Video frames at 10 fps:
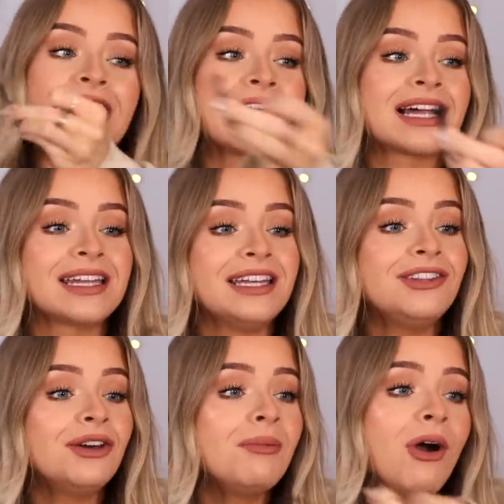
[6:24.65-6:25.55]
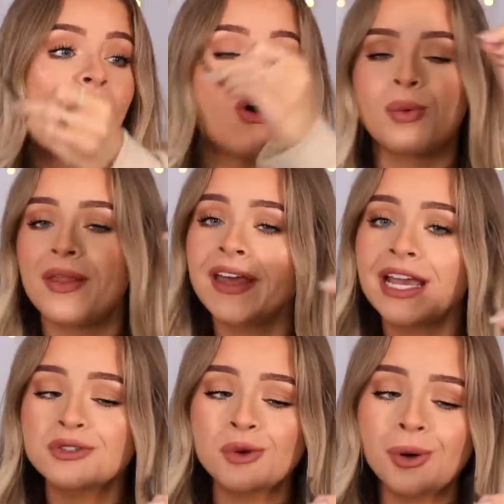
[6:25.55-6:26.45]
clean them or when they
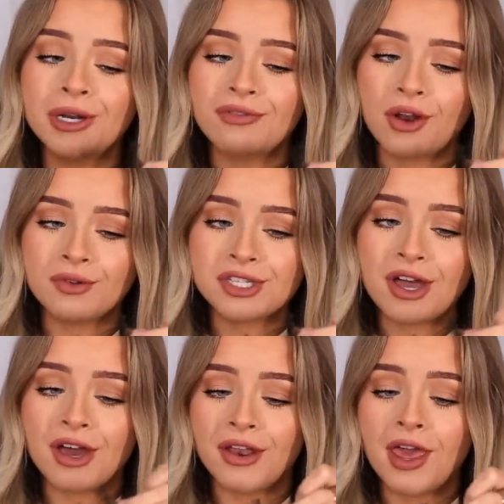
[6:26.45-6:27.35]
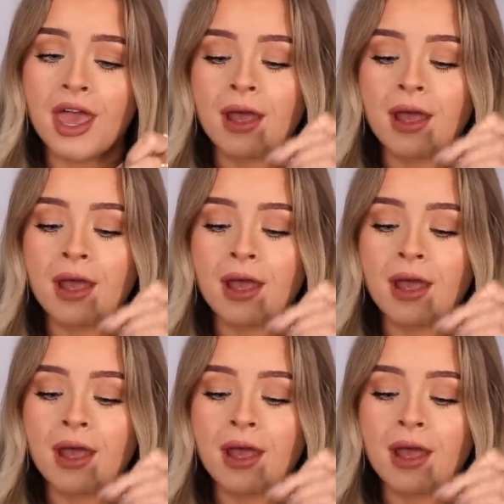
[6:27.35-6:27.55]
get to a point of no return,